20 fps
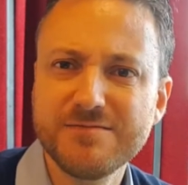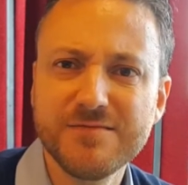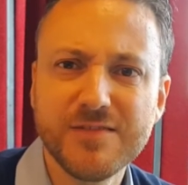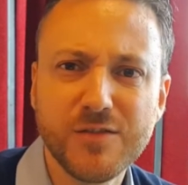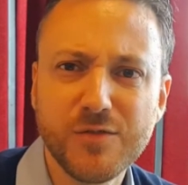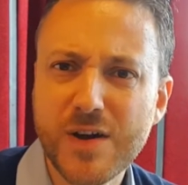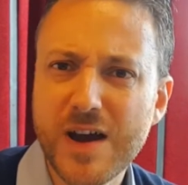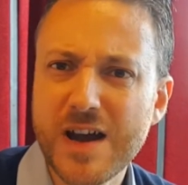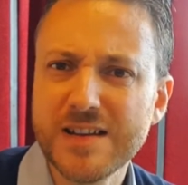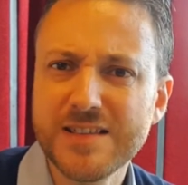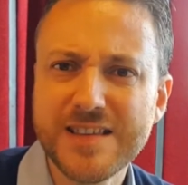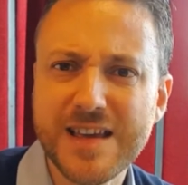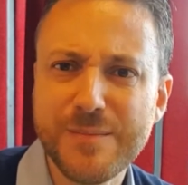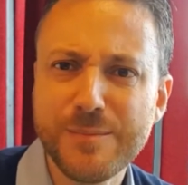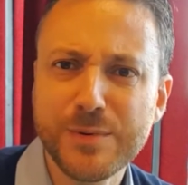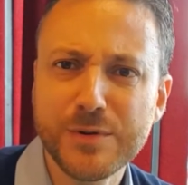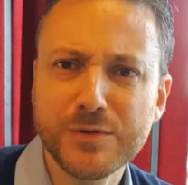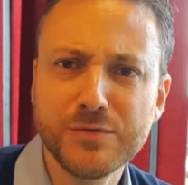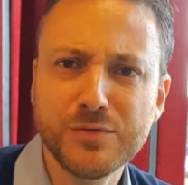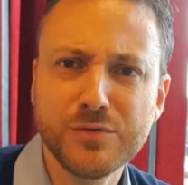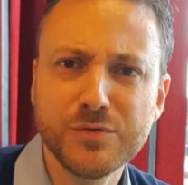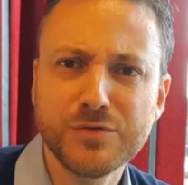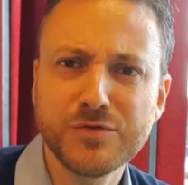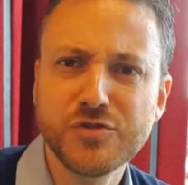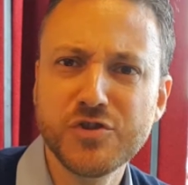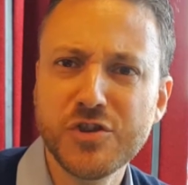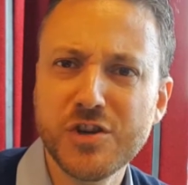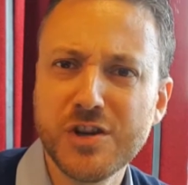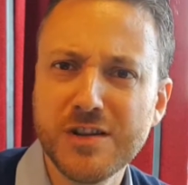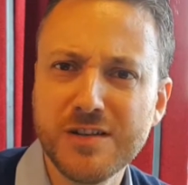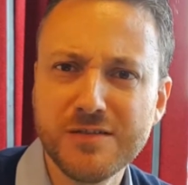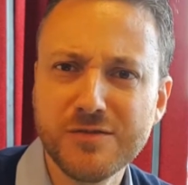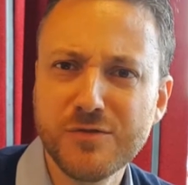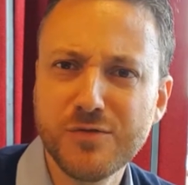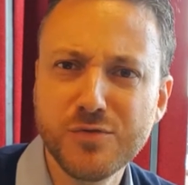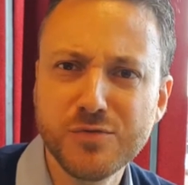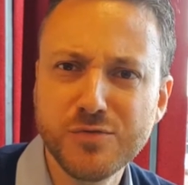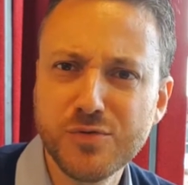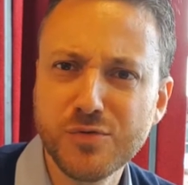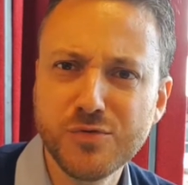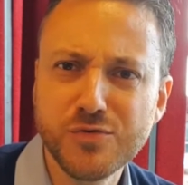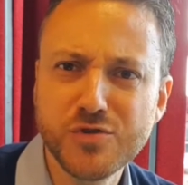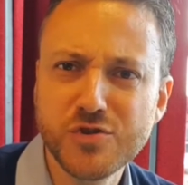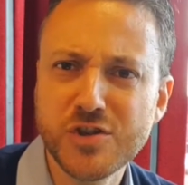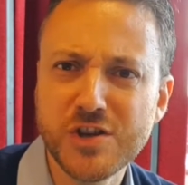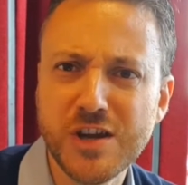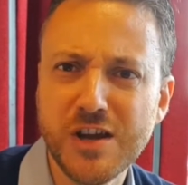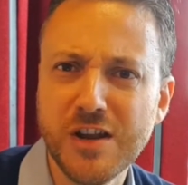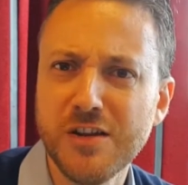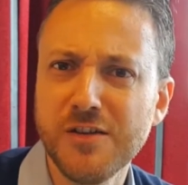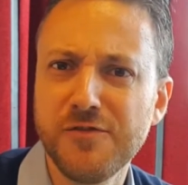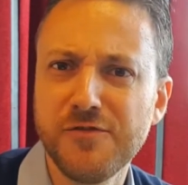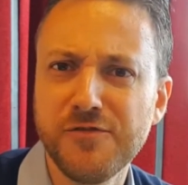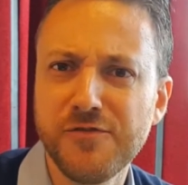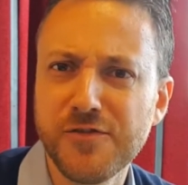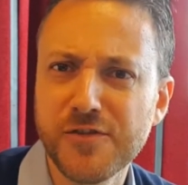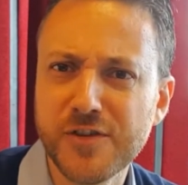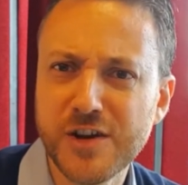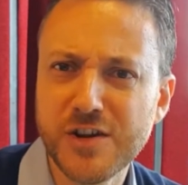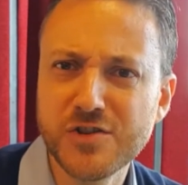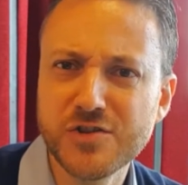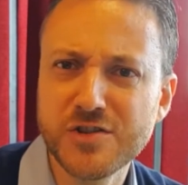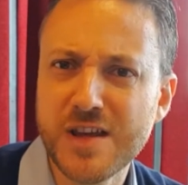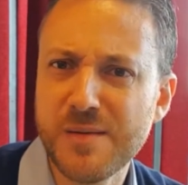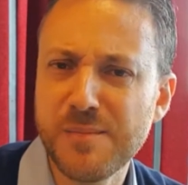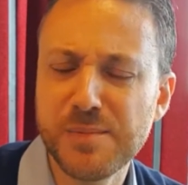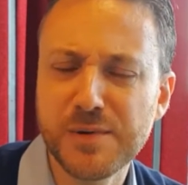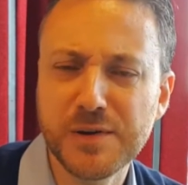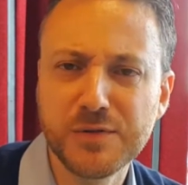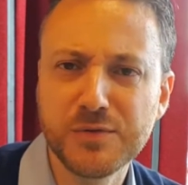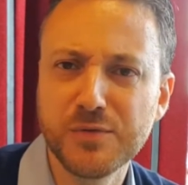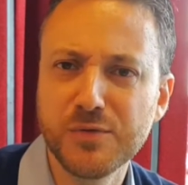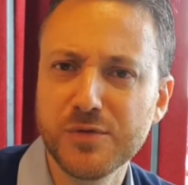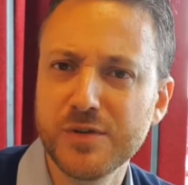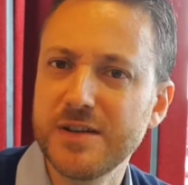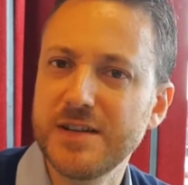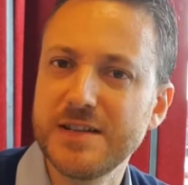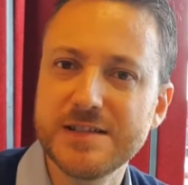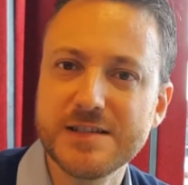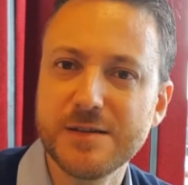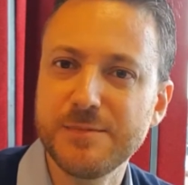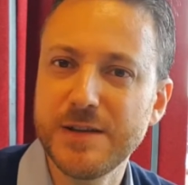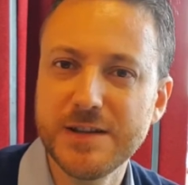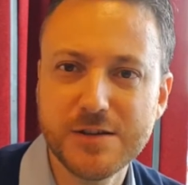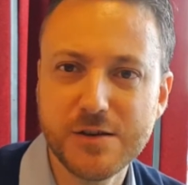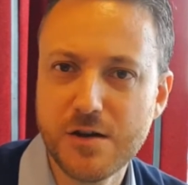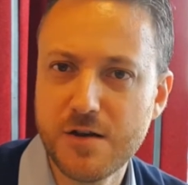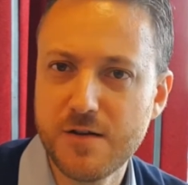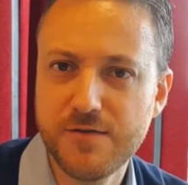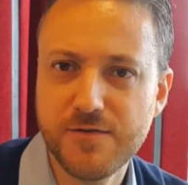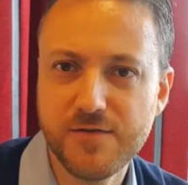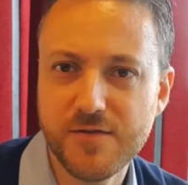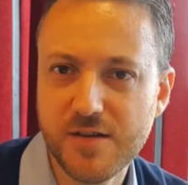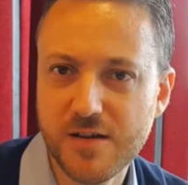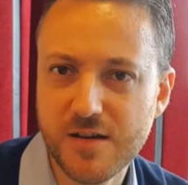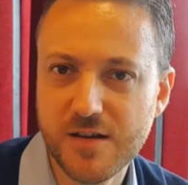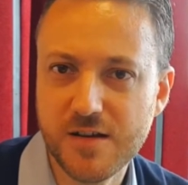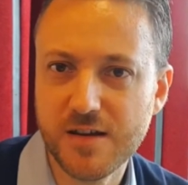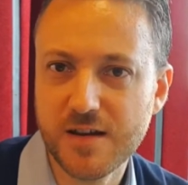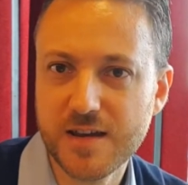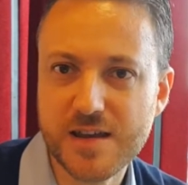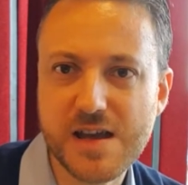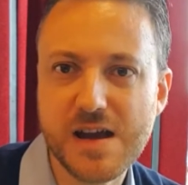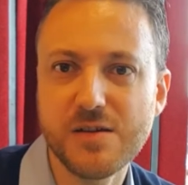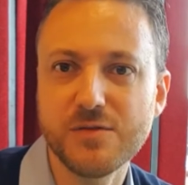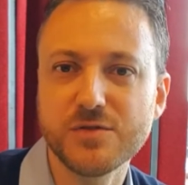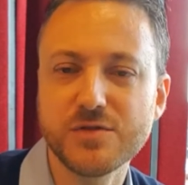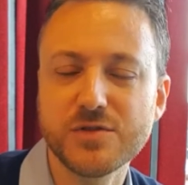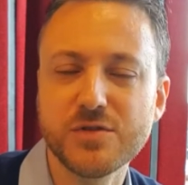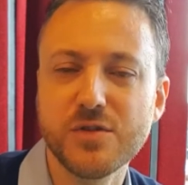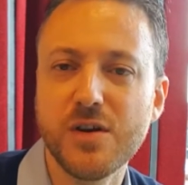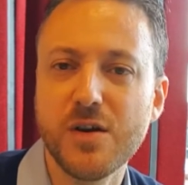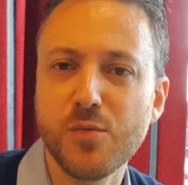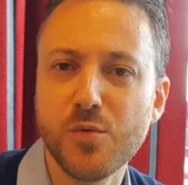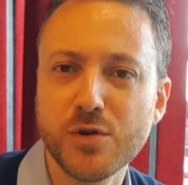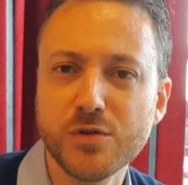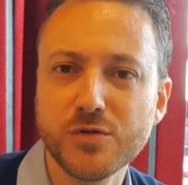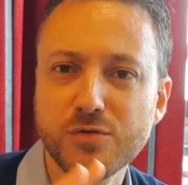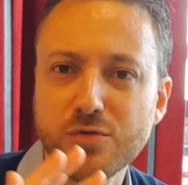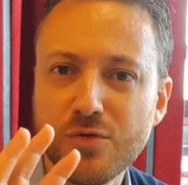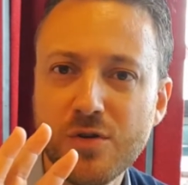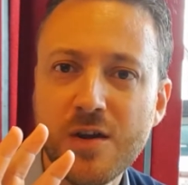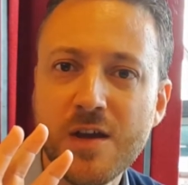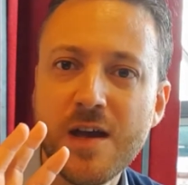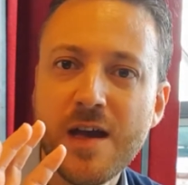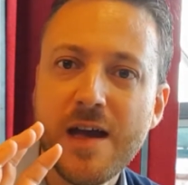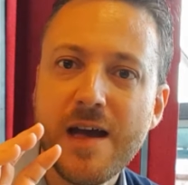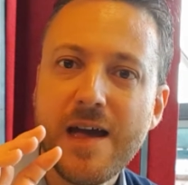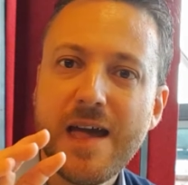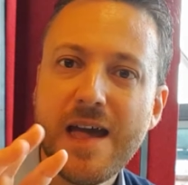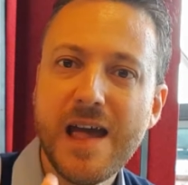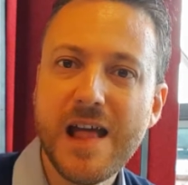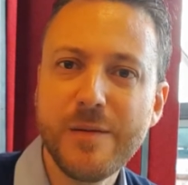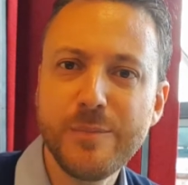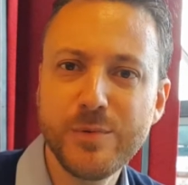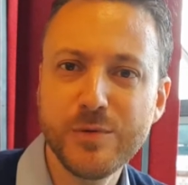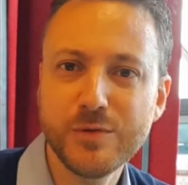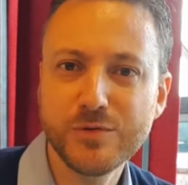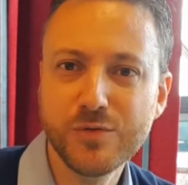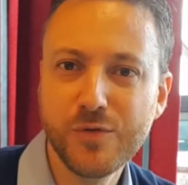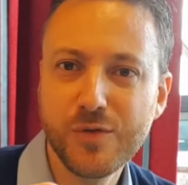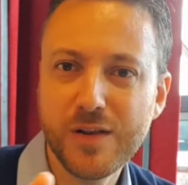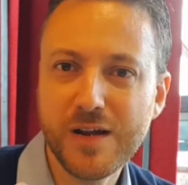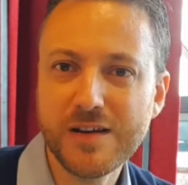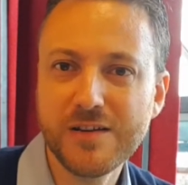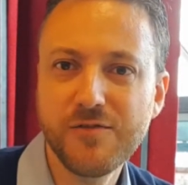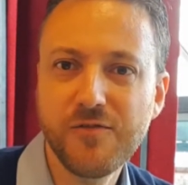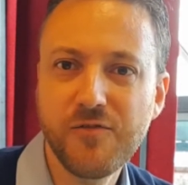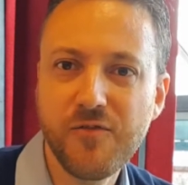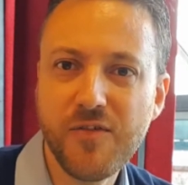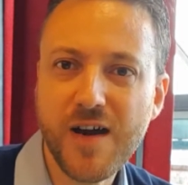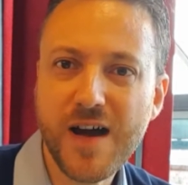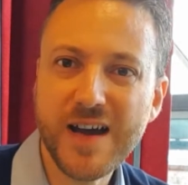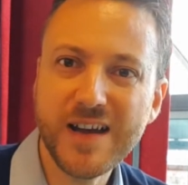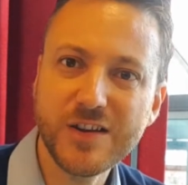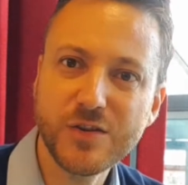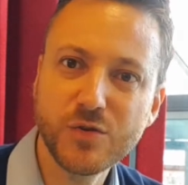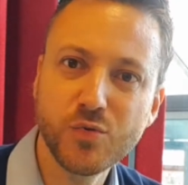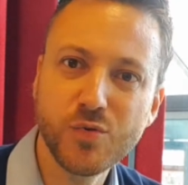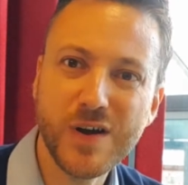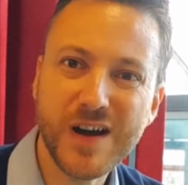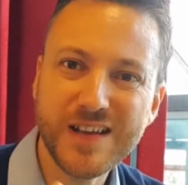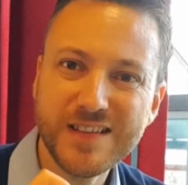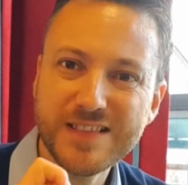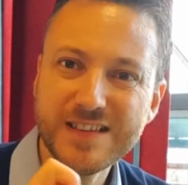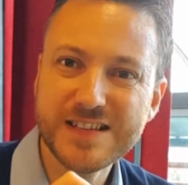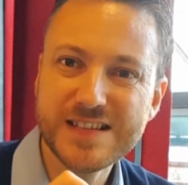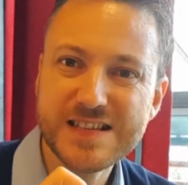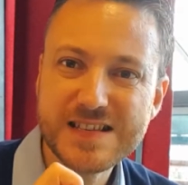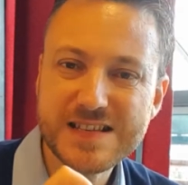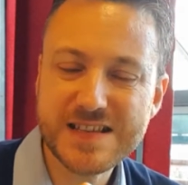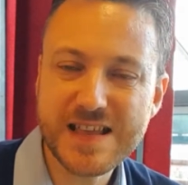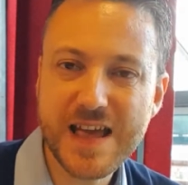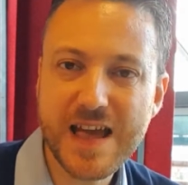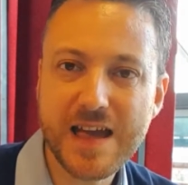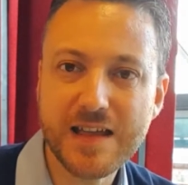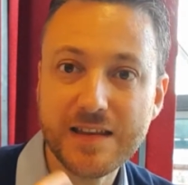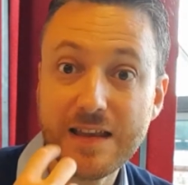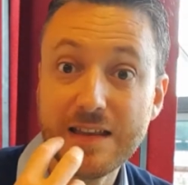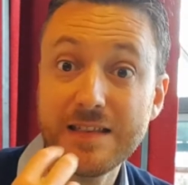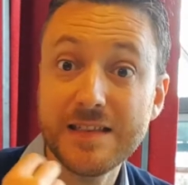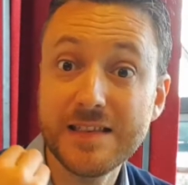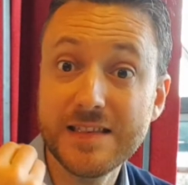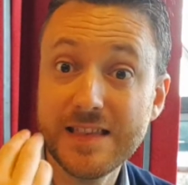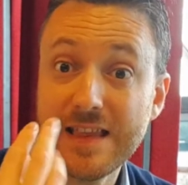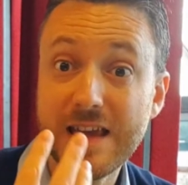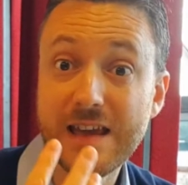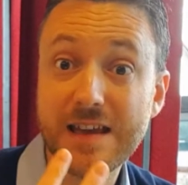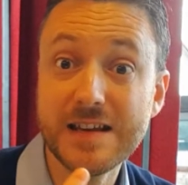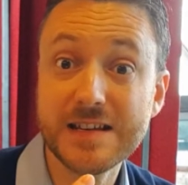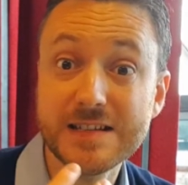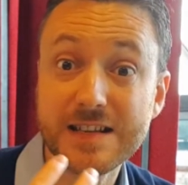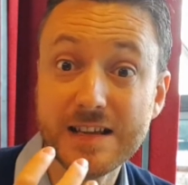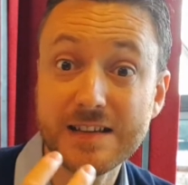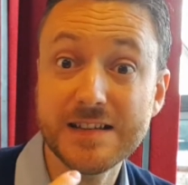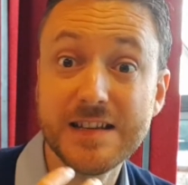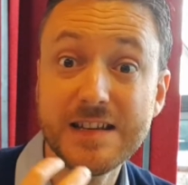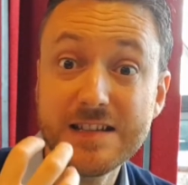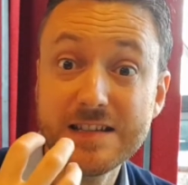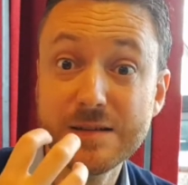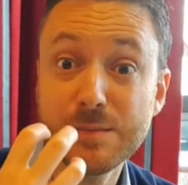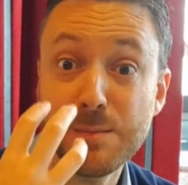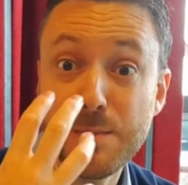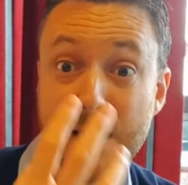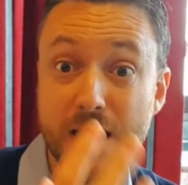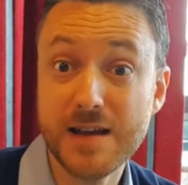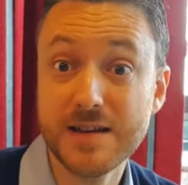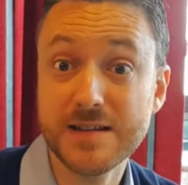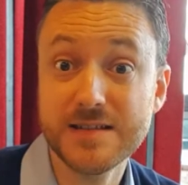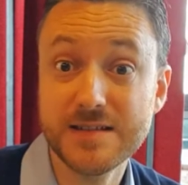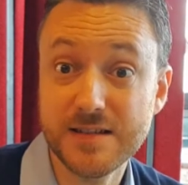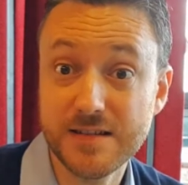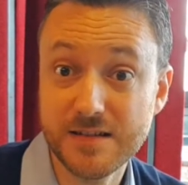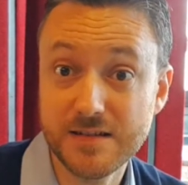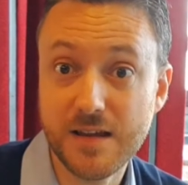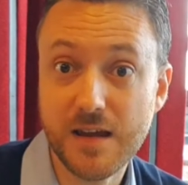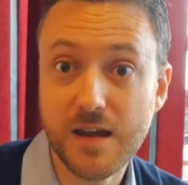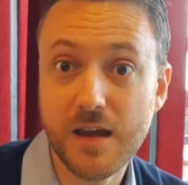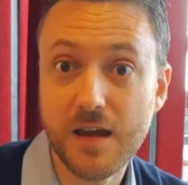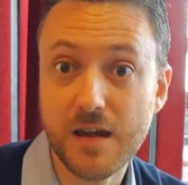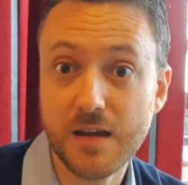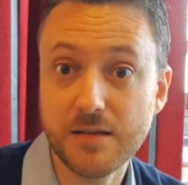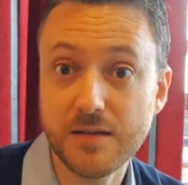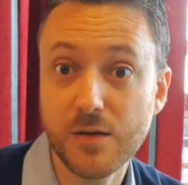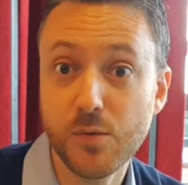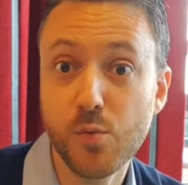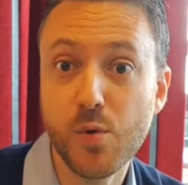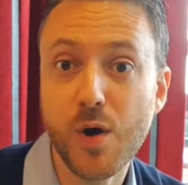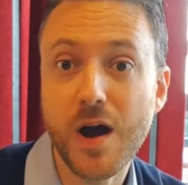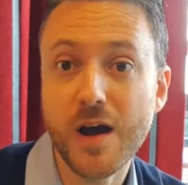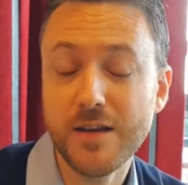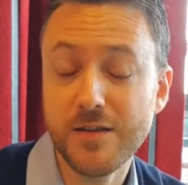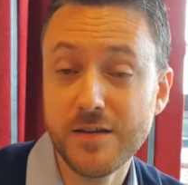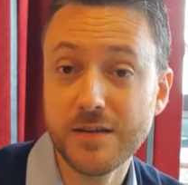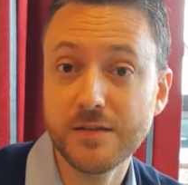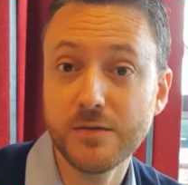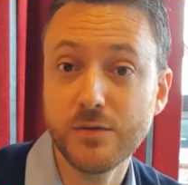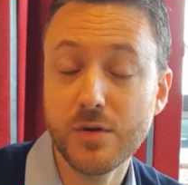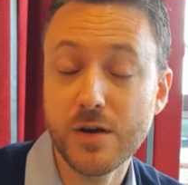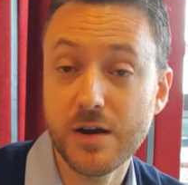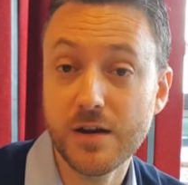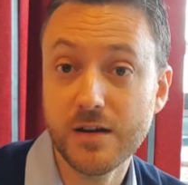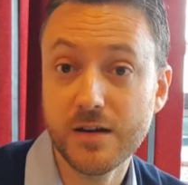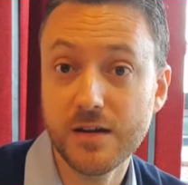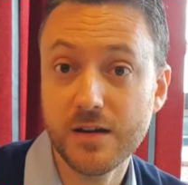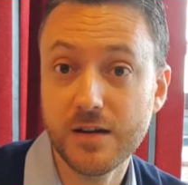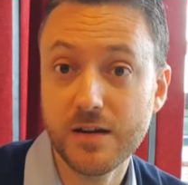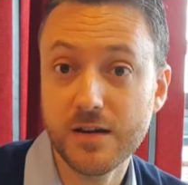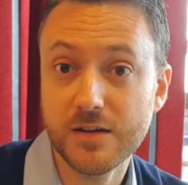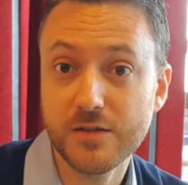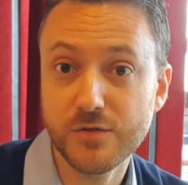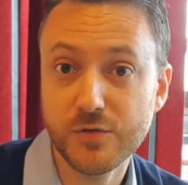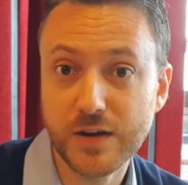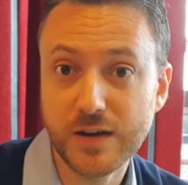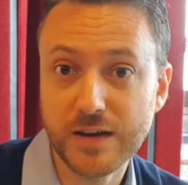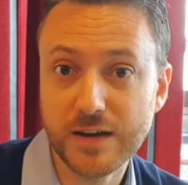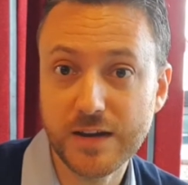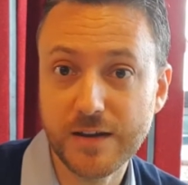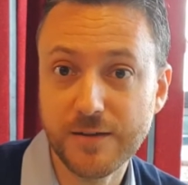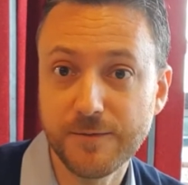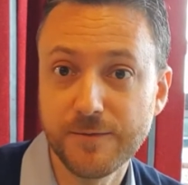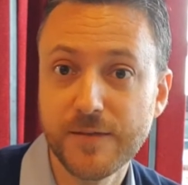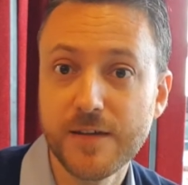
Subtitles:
right temperature, chill, too chill, fridge temperature. It's a bit of chaos. So I want to help you to clarify, to understand and taste at its best the wine that you are drinking.